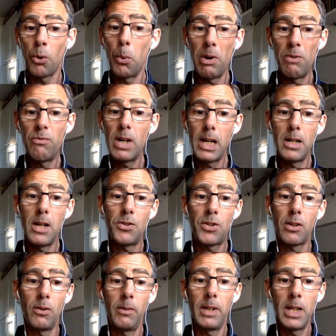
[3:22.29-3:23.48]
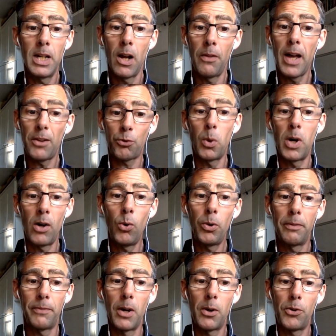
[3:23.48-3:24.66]
So we really need to, you know, that's why
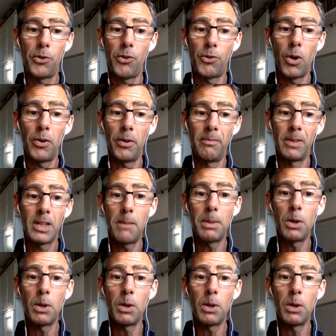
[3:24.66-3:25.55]
all the focus is on